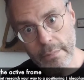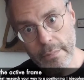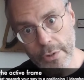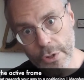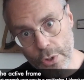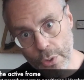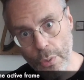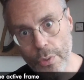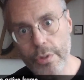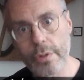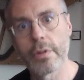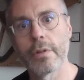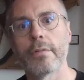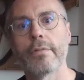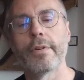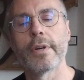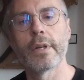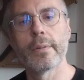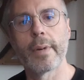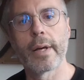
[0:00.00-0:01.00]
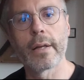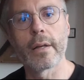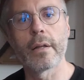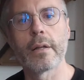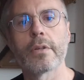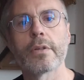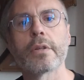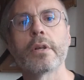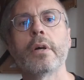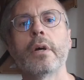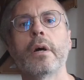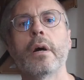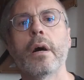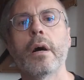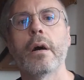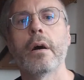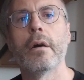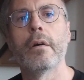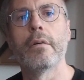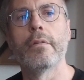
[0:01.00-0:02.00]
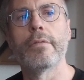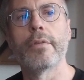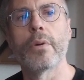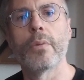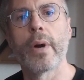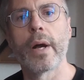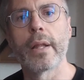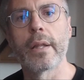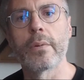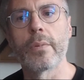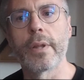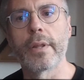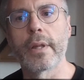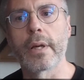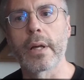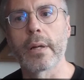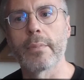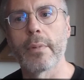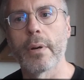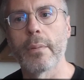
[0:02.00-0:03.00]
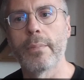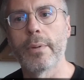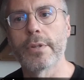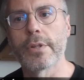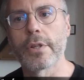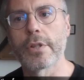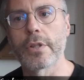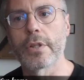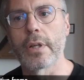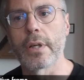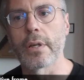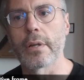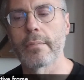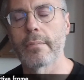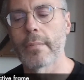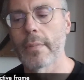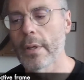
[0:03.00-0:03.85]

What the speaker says: short fundamentals of the way that we think about positioning.